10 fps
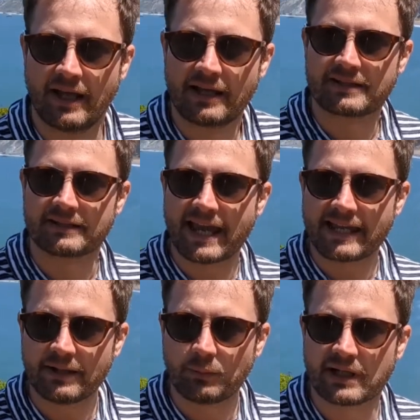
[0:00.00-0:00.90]

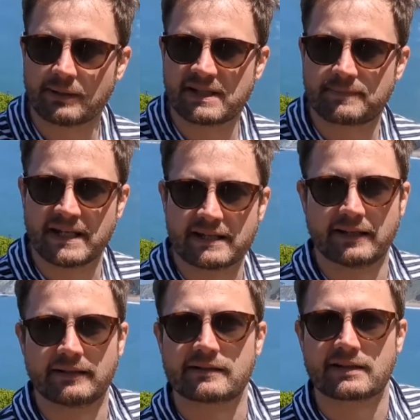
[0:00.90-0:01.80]
Today we're going to be
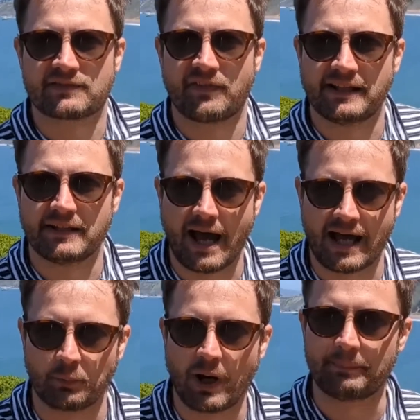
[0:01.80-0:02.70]
speaking to
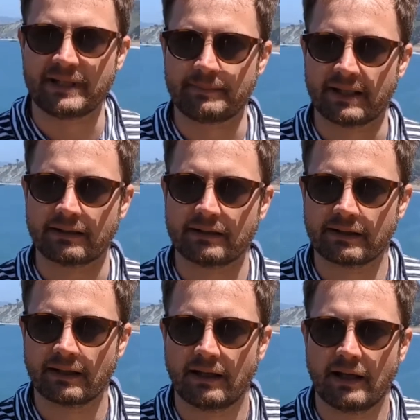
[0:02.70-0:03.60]
Sven-Anwar Bibi.
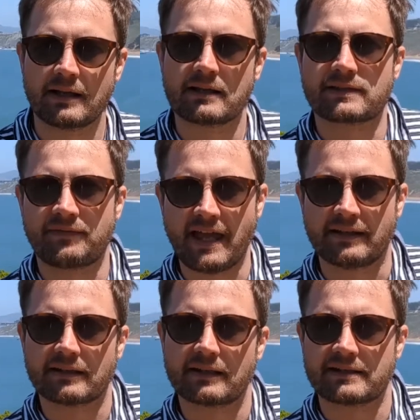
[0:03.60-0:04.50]

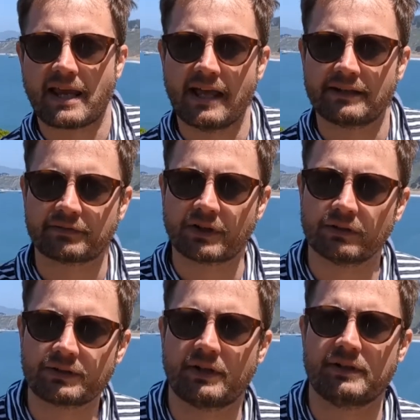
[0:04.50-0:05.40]
Sven is head of
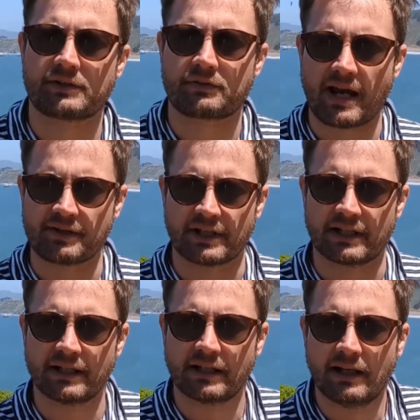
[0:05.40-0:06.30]
culture and strategy
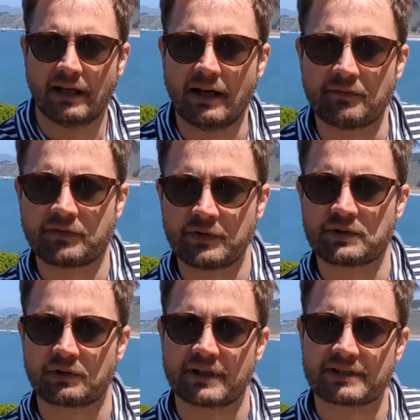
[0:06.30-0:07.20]
at
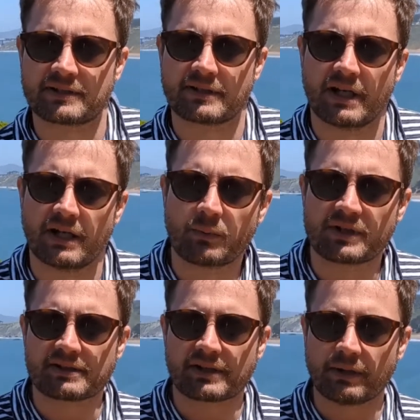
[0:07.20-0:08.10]
Futurice, which
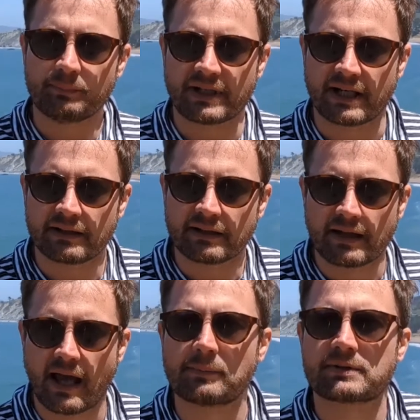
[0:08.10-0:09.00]
is a company
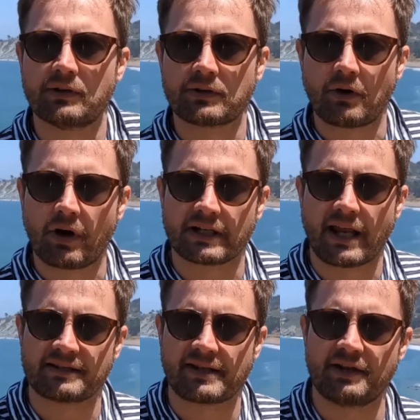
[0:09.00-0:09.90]
that helps other
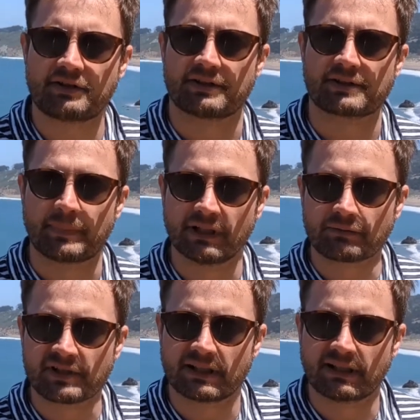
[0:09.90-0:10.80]
organisations build
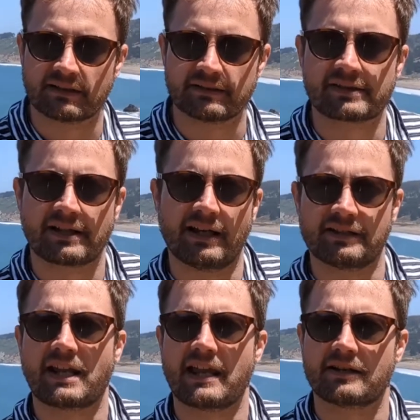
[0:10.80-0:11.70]
resilience and
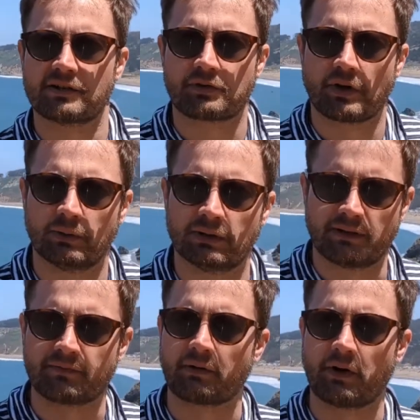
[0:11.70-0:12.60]
take control
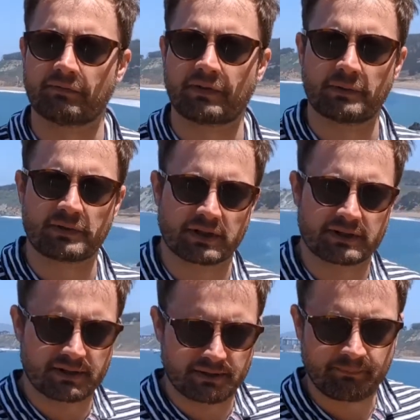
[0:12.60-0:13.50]
of their own futures.